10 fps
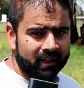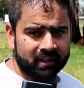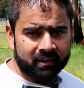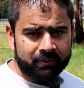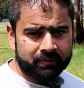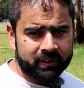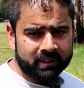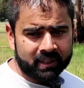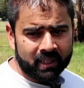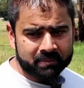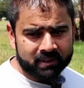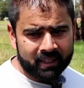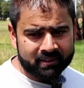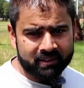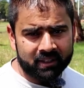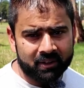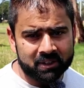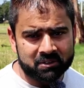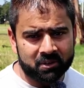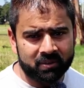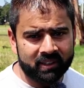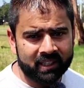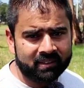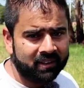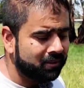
150 grams, let's see how this drone will react